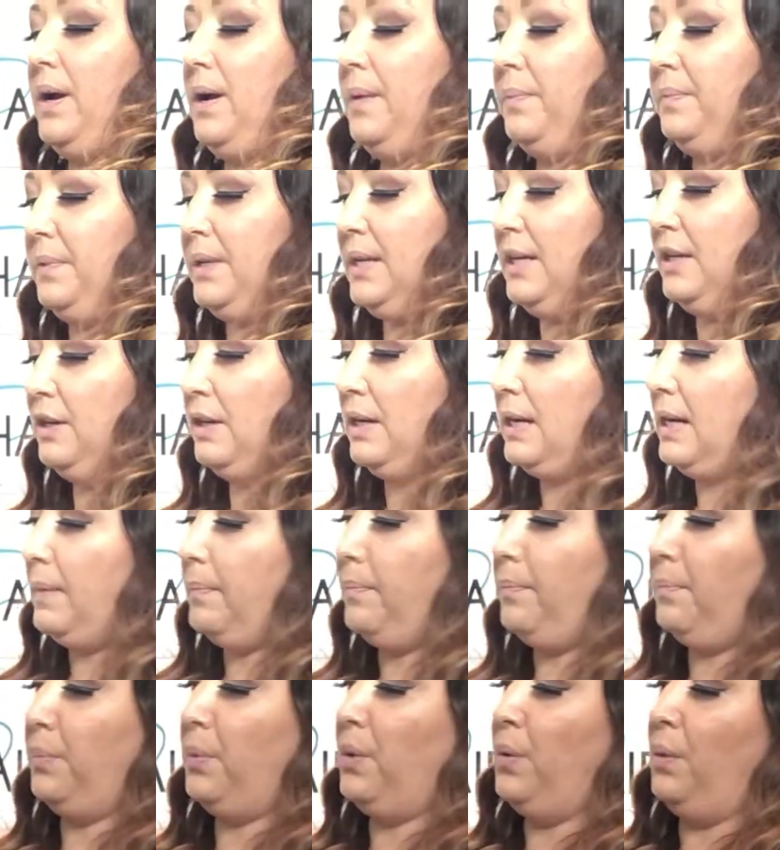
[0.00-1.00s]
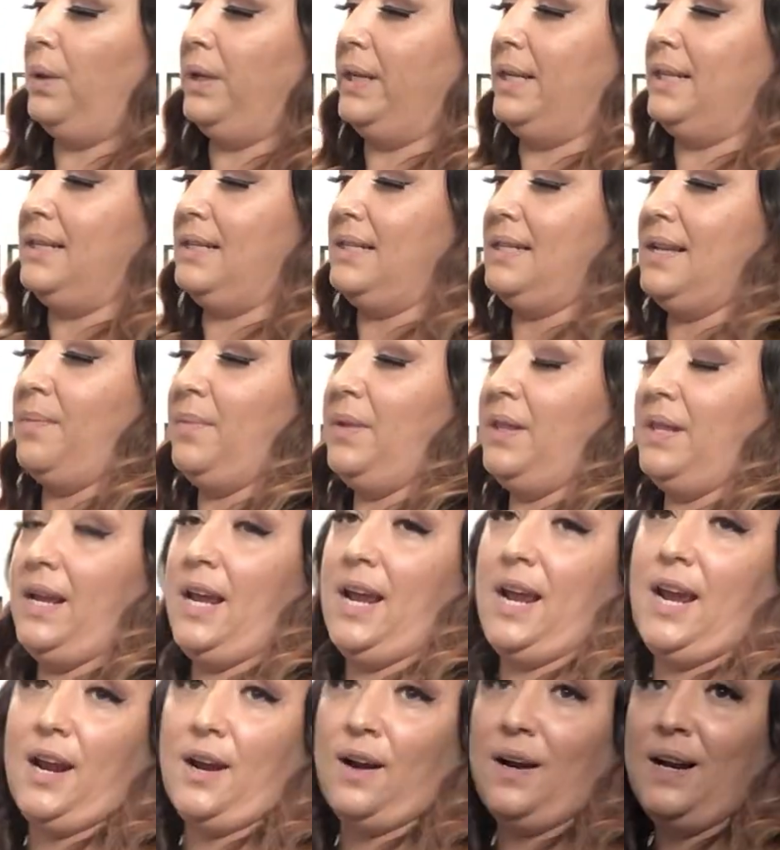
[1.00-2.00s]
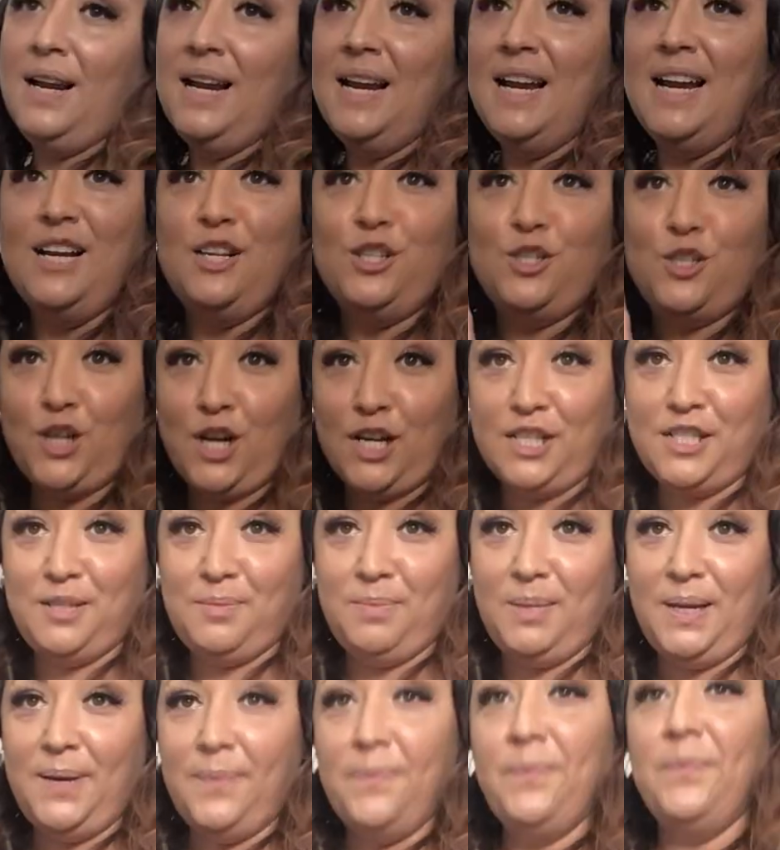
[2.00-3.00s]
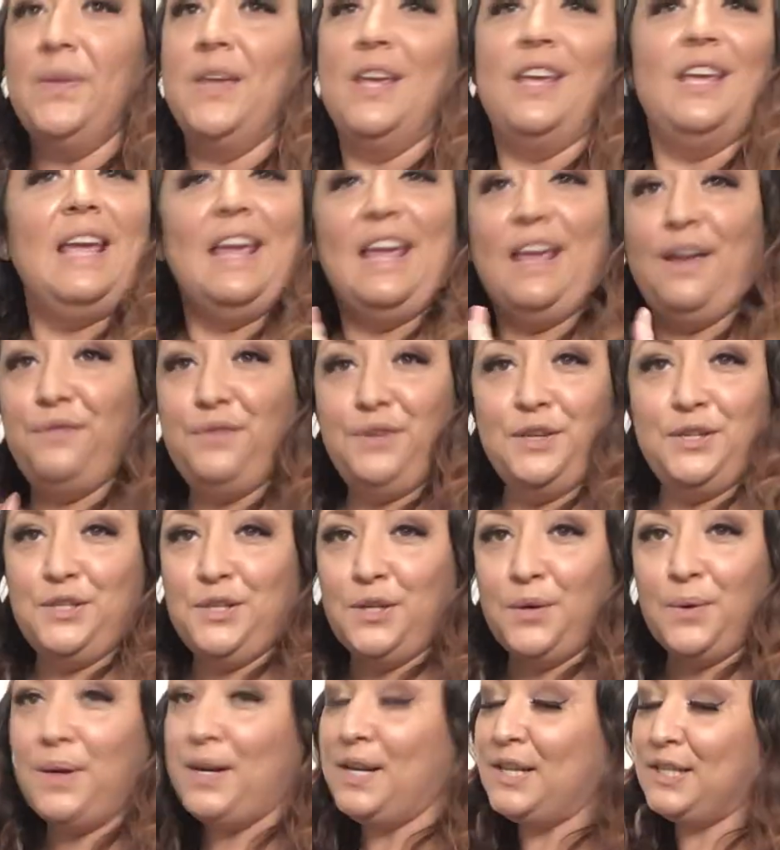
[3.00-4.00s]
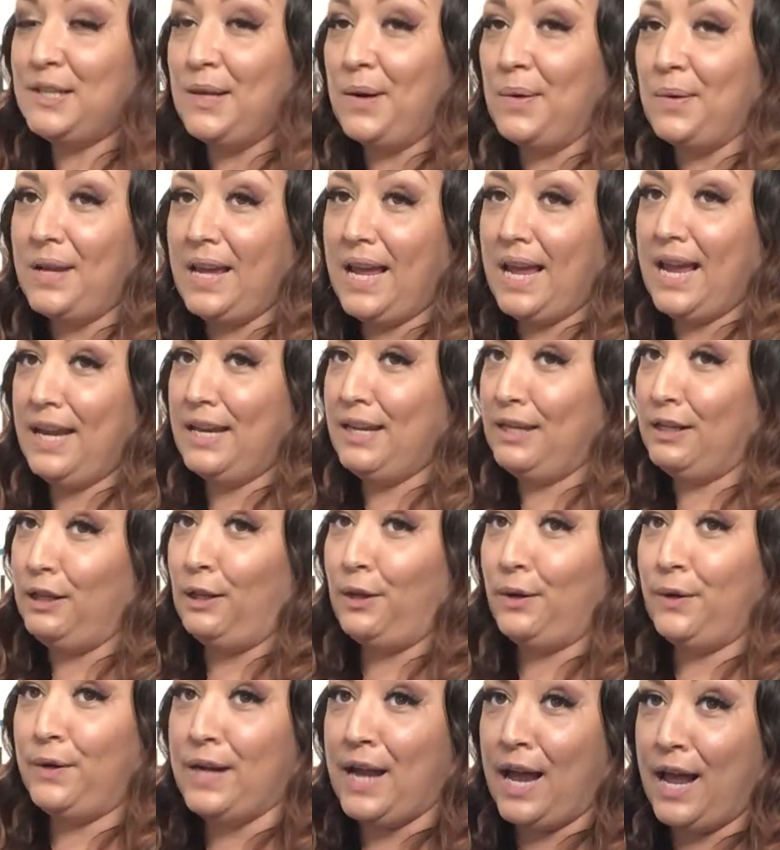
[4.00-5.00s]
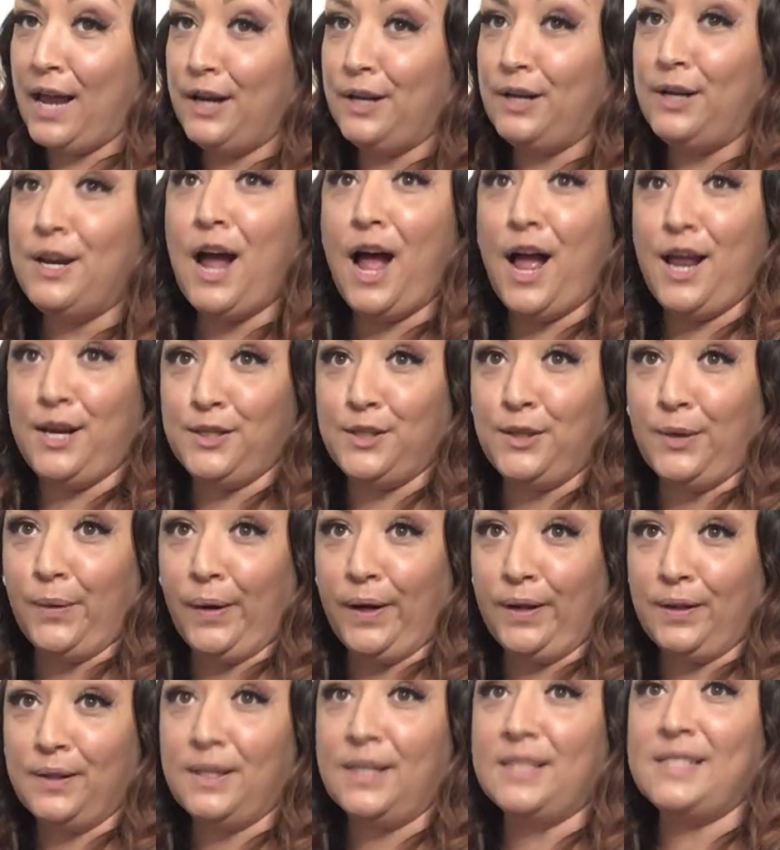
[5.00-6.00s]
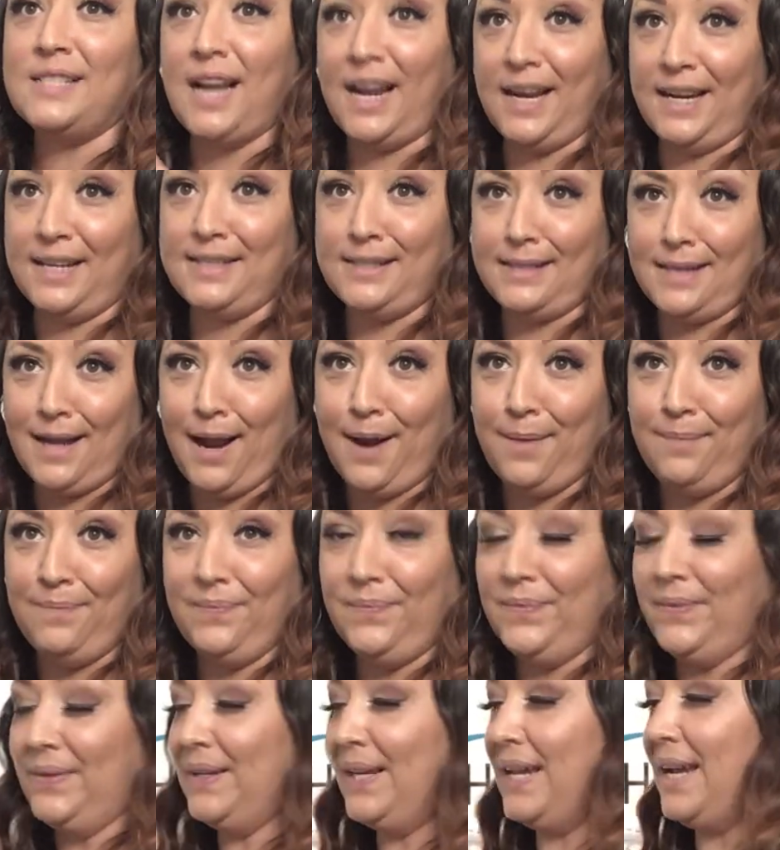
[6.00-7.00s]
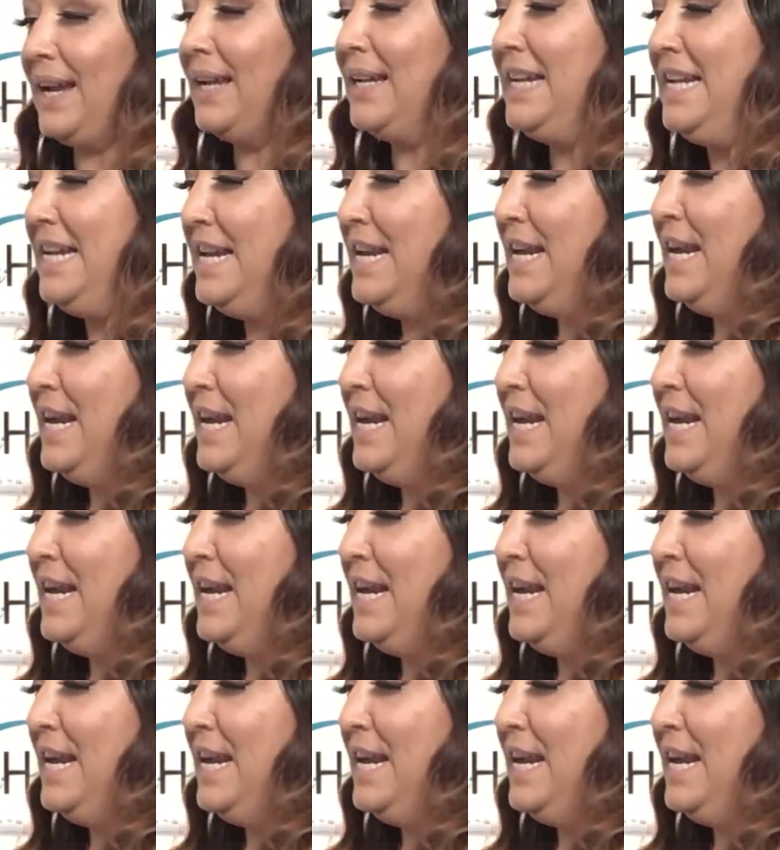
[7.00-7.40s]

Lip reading: up, then you can pull in some of the hair. Trust me, if you do it, it's okay. Learn how to not do it the second time, okay?